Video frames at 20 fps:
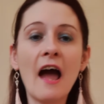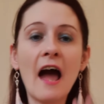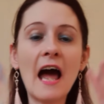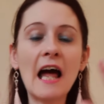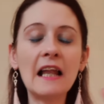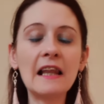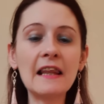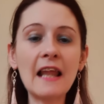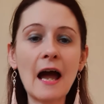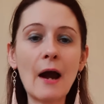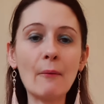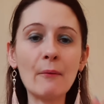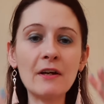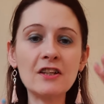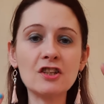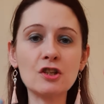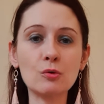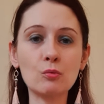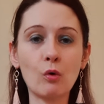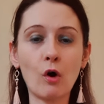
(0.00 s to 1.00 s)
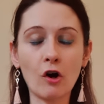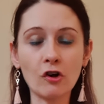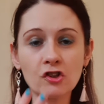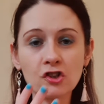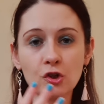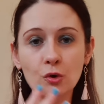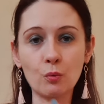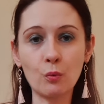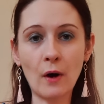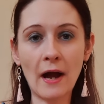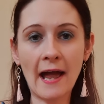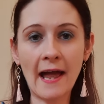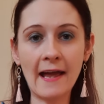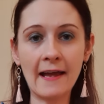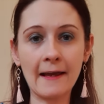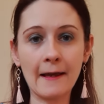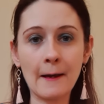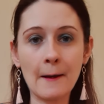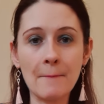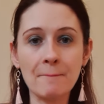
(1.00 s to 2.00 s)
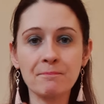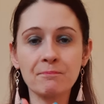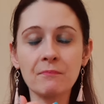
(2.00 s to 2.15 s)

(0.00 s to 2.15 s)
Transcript: allow it to wash away.